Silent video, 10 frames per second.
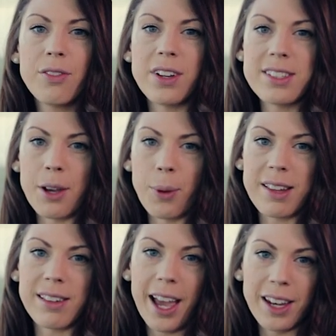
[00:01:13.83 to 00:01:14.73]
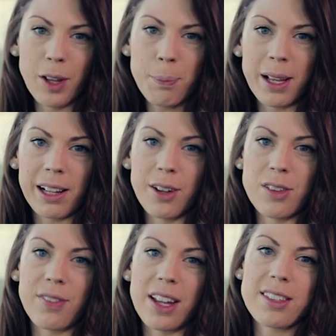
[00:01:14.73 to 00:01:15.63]
FinTech Week's lineup
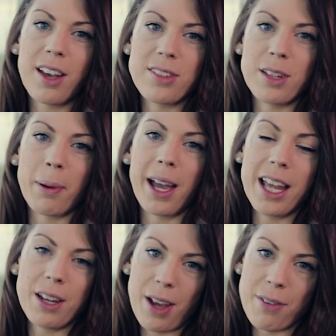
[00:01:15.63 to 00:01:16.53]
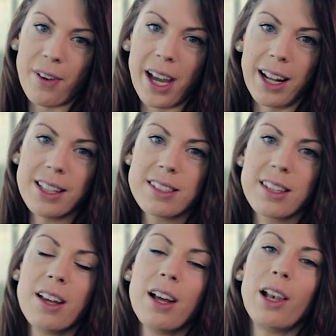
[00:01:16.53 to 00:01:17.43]
includes events hosted by Innovate Finance,